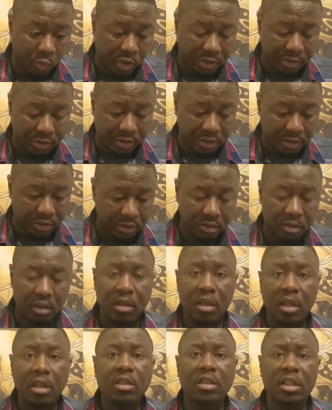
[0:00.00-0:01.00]
one just
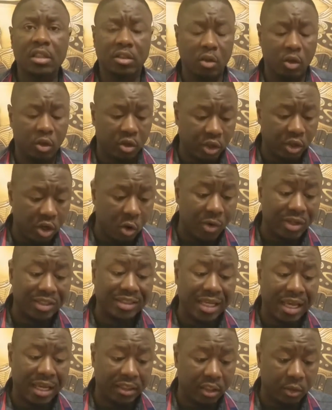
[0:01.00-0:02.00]
so you can know
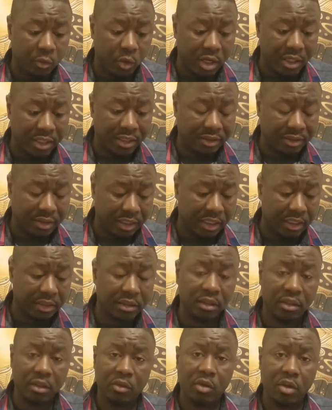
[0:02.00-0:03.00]
exactly what it
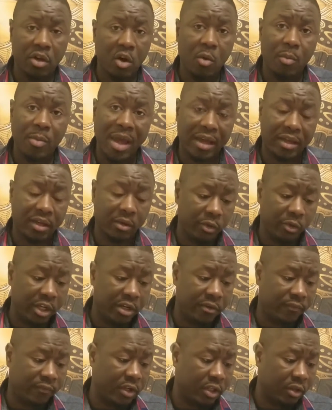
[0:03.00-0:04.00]
says, and you can go back and read
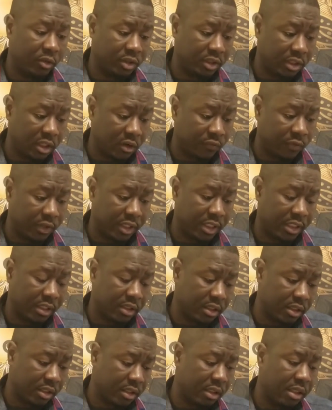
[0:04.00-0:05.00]
them for yourself and
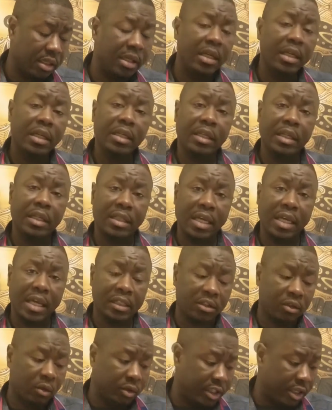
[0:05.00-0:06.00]
get the
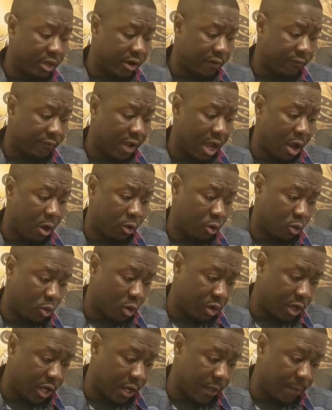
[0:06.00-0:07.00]
esoteric value,
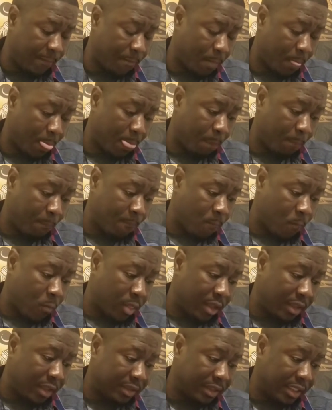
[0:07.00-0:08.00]
okay?
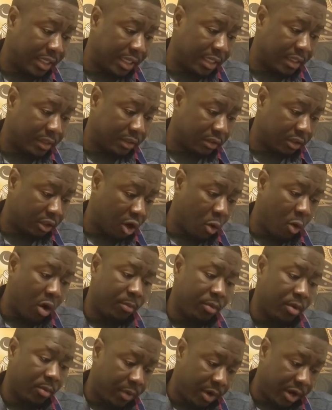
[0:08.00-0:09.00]
It says, "Go
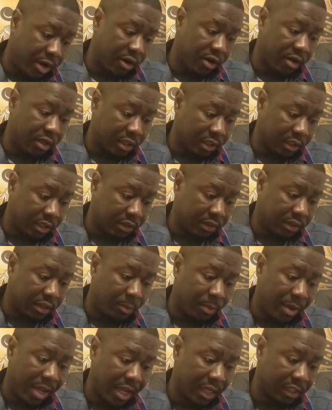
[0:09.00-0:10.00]
and prepare us
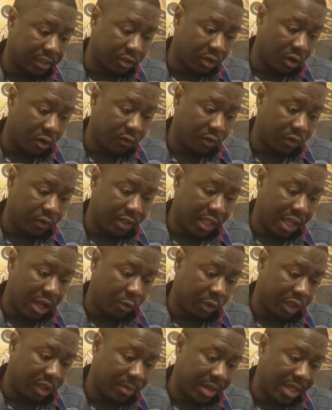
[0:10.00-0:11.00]
the Passover
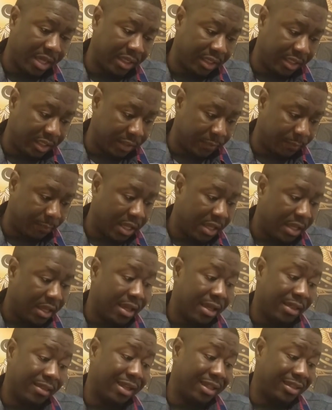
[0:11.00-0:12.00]
that we may eat.
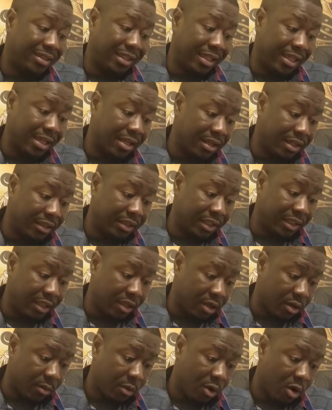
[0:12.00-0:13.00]
And they said unto
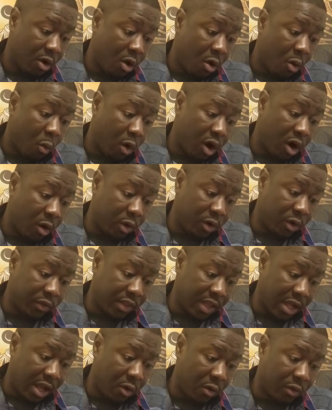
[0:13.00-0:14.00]
him, Where
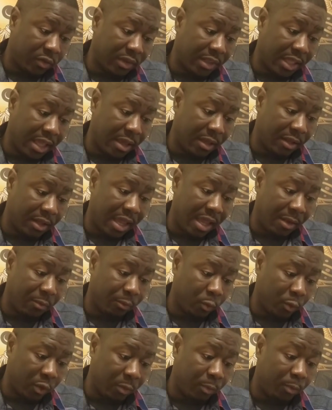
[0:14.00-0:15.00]
wilt thou that
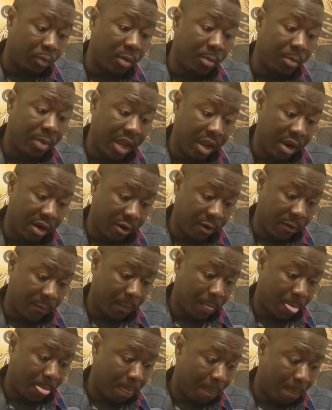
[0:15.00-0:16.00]
we prepare?
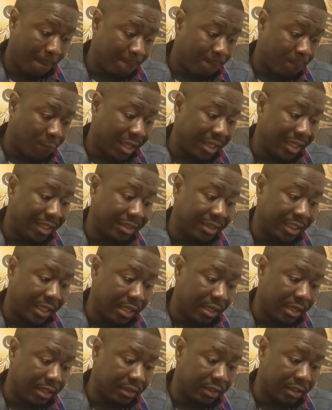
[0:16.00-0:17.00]
And he
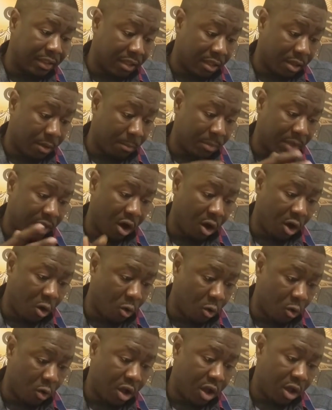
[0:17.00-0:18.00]
said unto them,
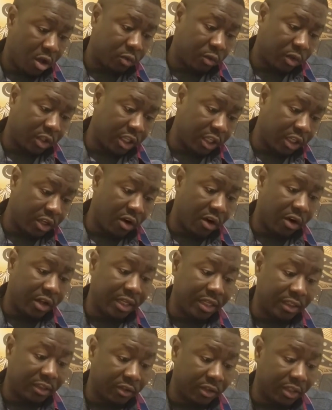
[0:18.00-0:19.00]
Behold, when ye are
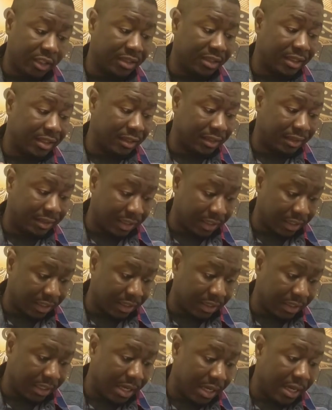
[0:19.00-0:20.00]
entered into the
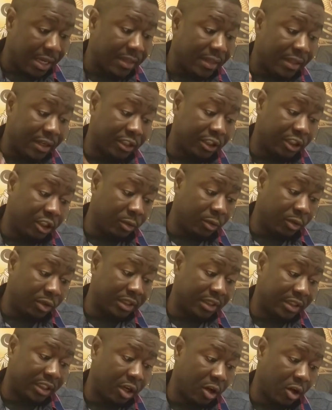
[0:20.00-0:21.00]
city, there
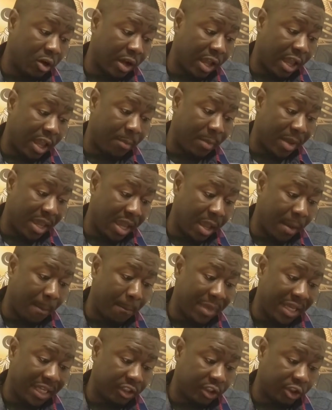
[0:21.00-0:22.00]
shall a
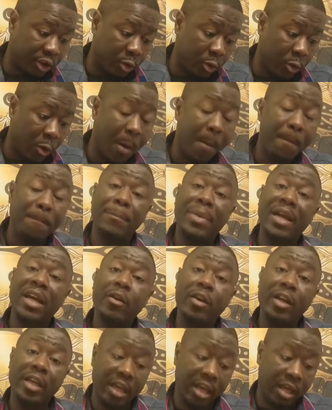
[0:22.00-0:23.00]
man meet you
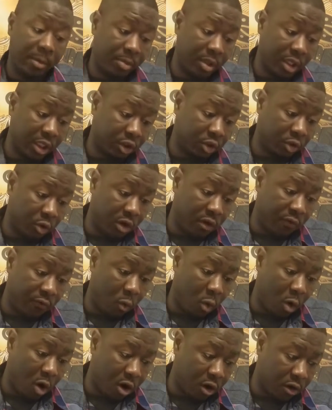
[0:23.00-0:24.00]
bearing a pitcher of
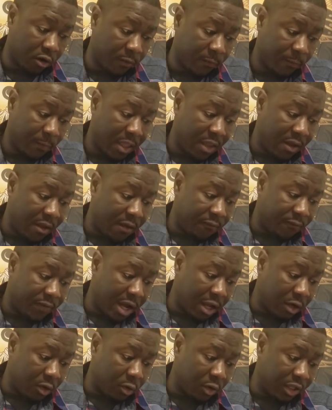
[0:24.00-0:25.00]
water.
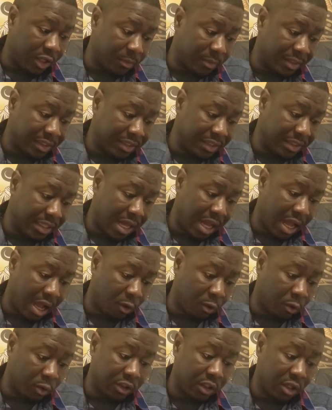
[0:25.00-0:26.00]
Follow him into the
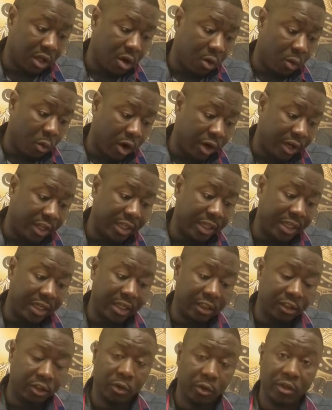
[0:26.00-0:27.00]
house where he
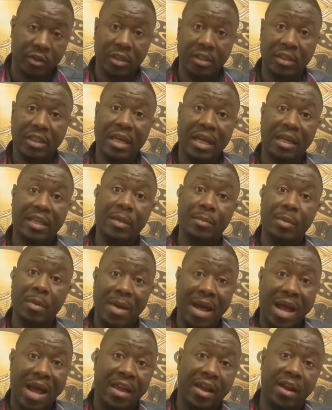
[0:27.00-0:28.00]
entereth. Now keep in
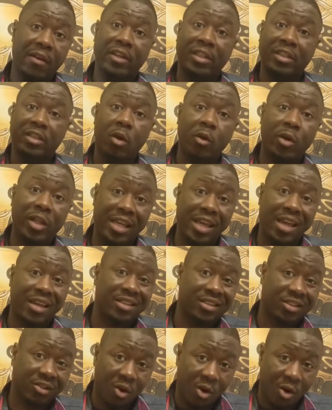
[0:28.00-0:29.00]
mind, every
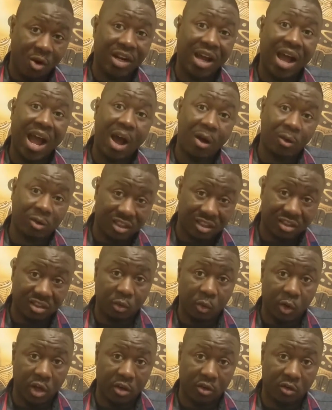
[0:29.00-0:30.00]
zodiac is called a house as
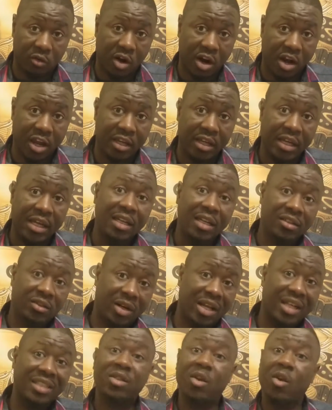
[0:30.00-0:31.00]
well, right?
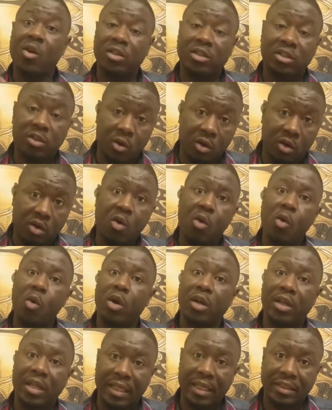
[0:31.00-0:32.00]
So that's also the
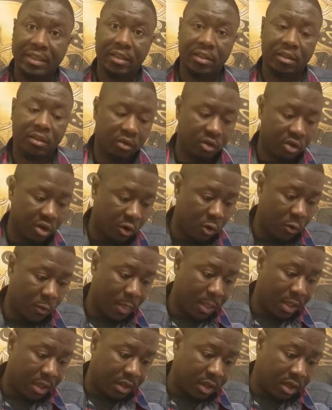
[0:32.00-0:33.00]
correlation, you know.